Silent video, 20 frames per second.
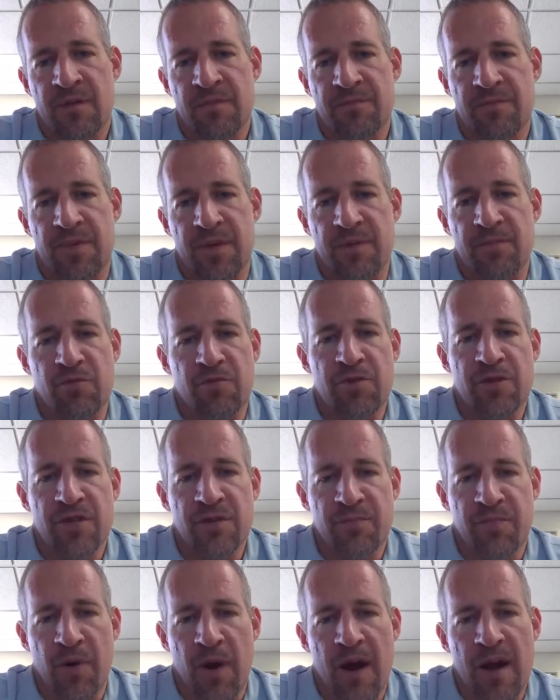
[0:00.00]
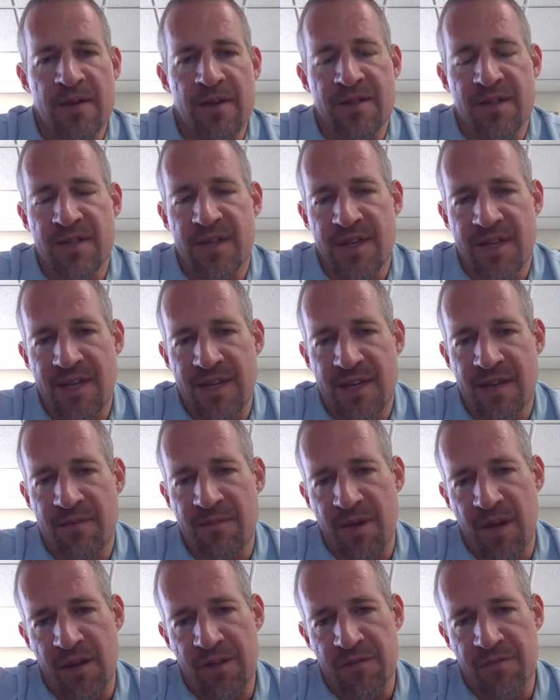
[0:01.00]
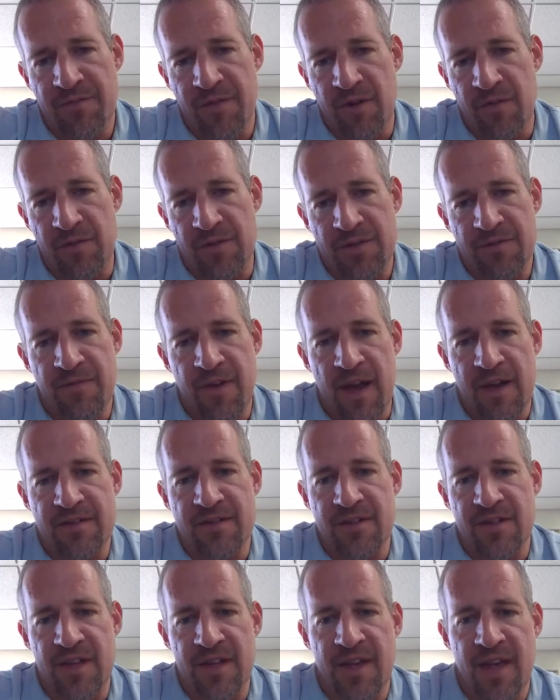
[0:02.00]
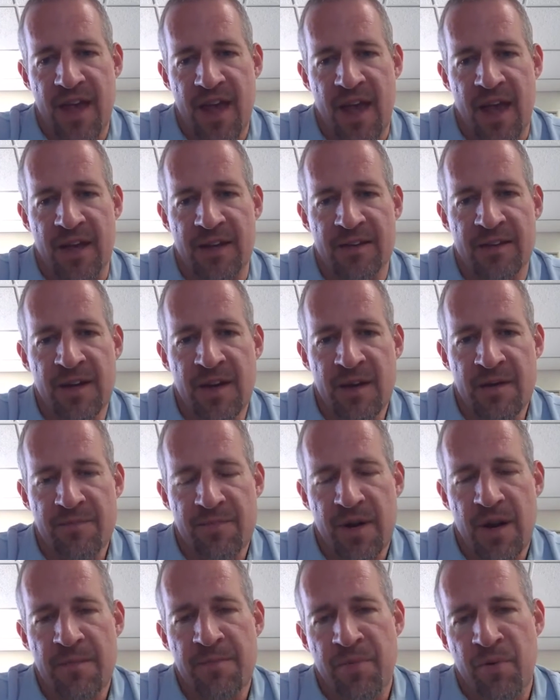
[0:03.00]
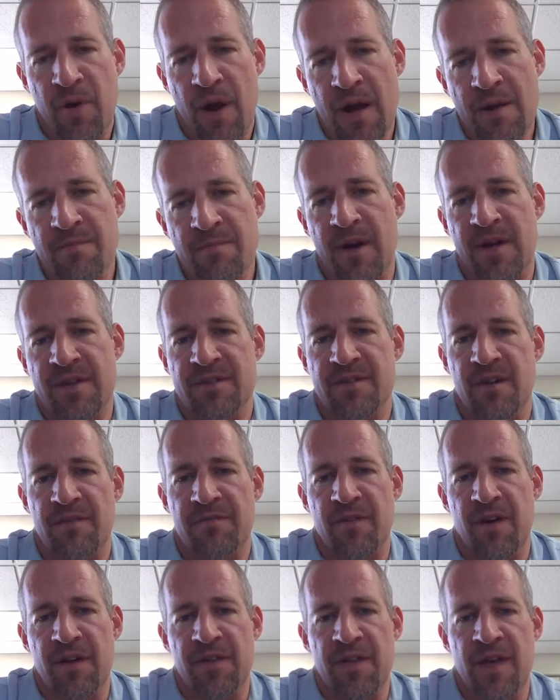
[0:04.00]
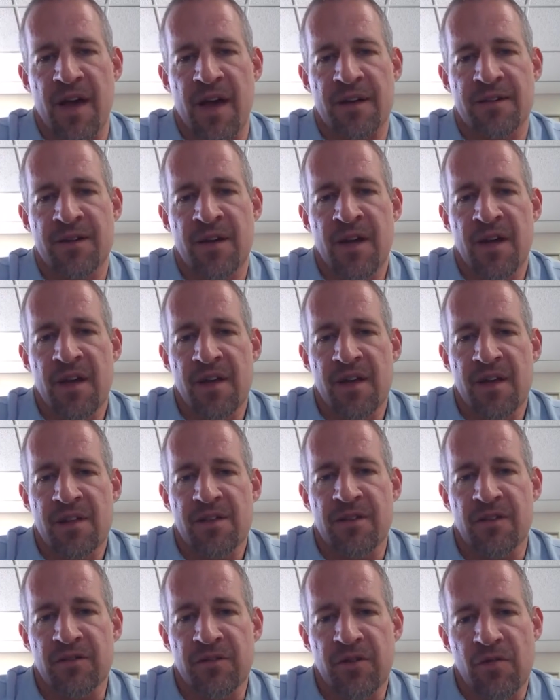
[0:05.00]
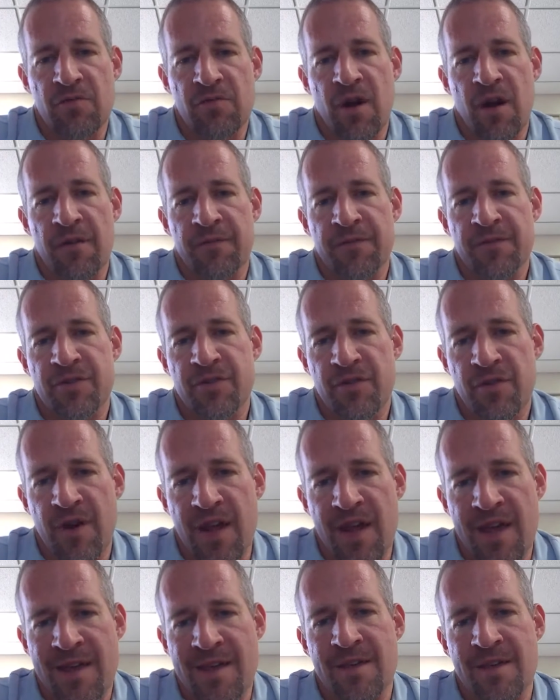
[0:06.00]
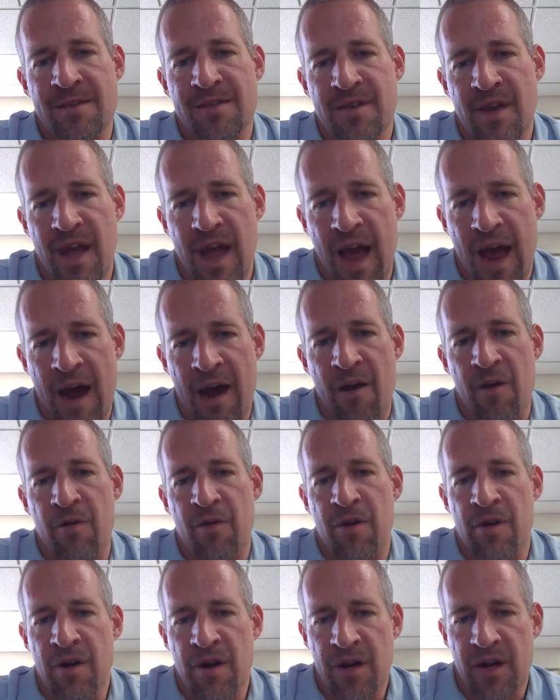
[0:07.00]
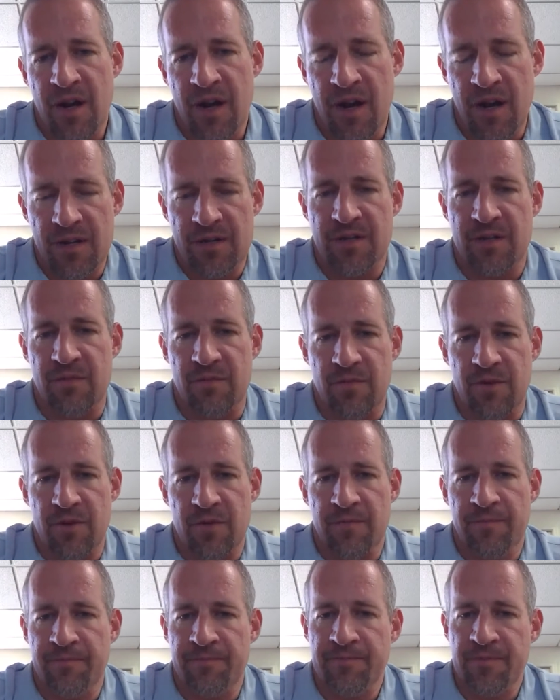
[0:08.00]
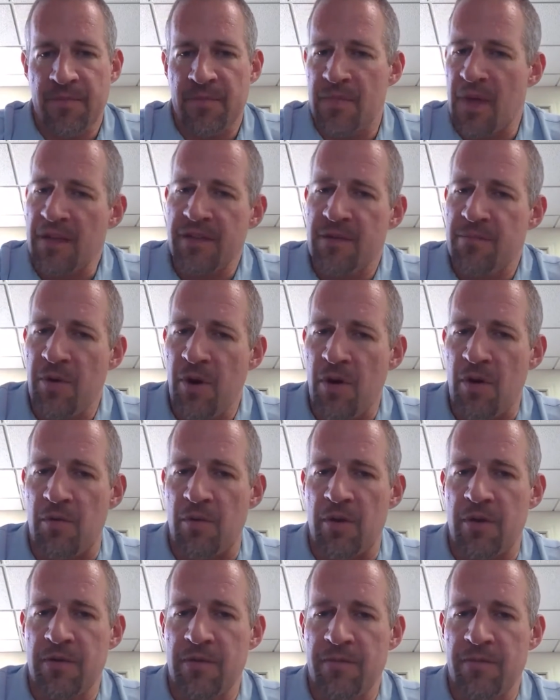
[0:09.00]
People are surprised that they can get me on the phone as fast as they can, but I pride myself on that. The loan officer is our customer, not the borrower.